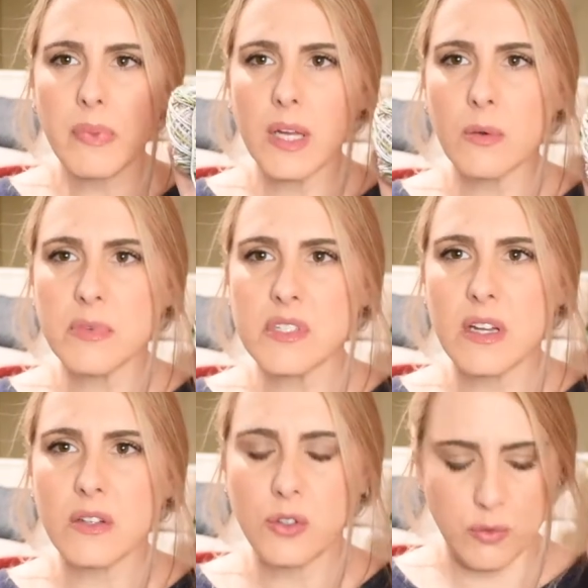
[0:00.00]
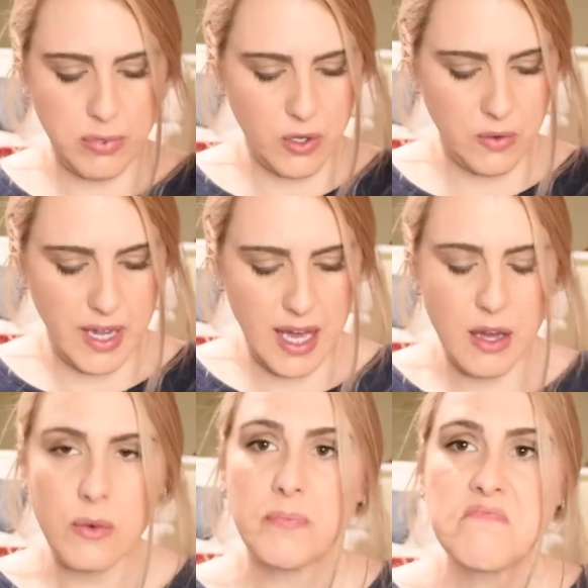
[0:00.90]
I hope it's not too blown
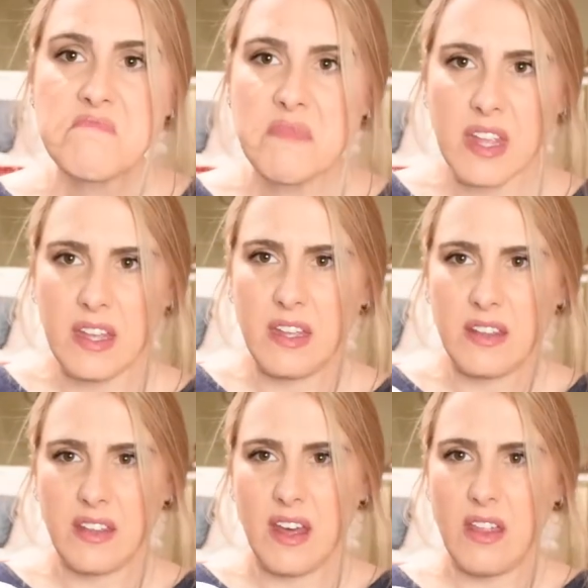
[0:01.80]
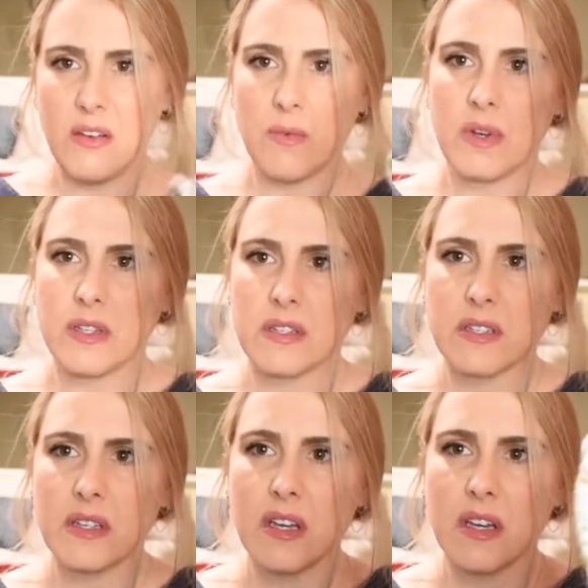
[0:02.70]
out. The other ones